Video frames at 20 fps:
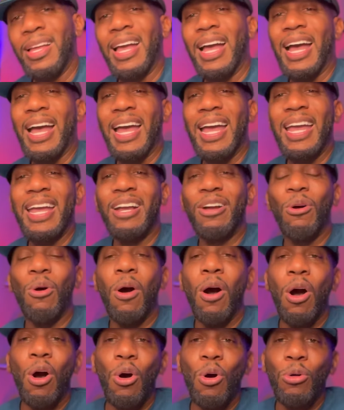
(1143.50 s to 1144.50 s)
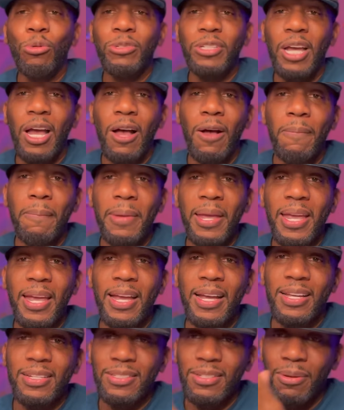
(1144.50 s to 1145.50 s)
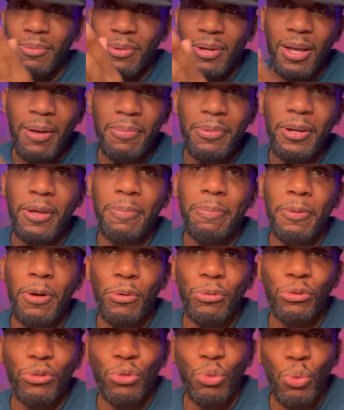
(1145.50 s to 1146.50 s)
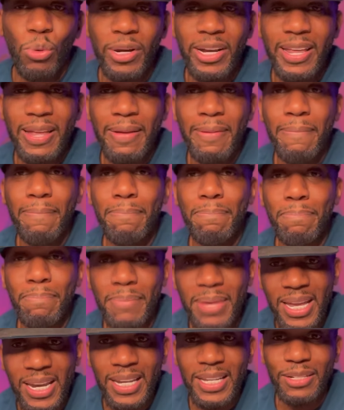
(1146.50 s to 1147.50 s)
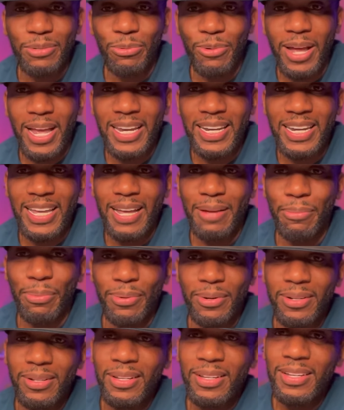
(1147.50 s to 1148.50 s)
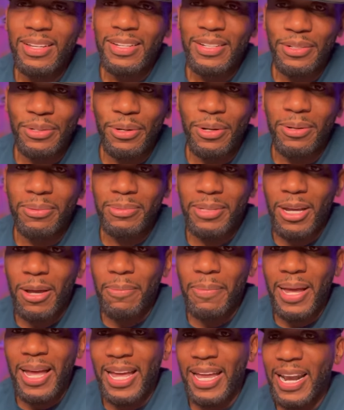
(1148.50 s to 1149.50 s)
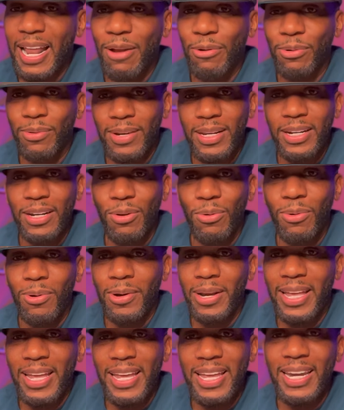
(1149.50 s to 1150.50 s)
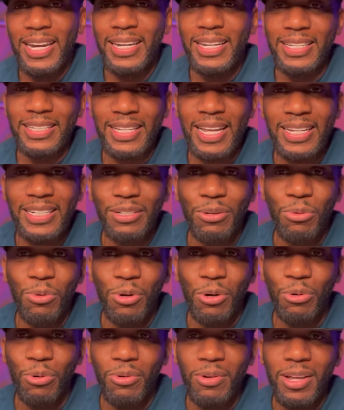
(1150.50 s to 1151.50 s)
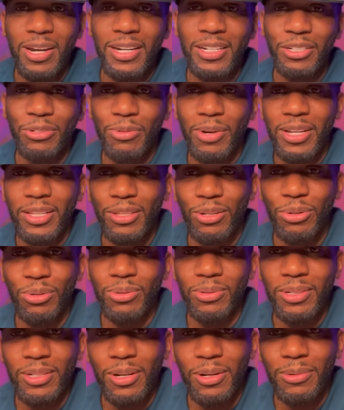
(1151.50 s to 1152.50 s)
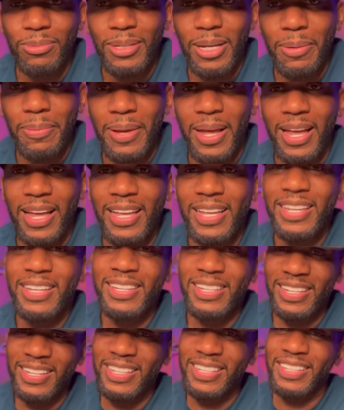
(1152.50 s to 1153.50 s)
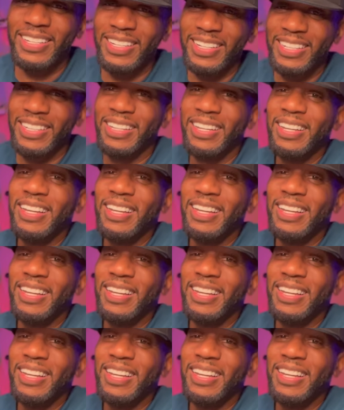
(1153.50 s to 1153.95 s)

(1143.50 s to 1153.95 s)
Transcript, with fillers: I ain't gonna hold y'all, man, cause I'm coming up on 20 minutes right now, bro. You know what I'm talking about? And I really don't want to edit this. I just want to run it straight through. You know what I'm talking about?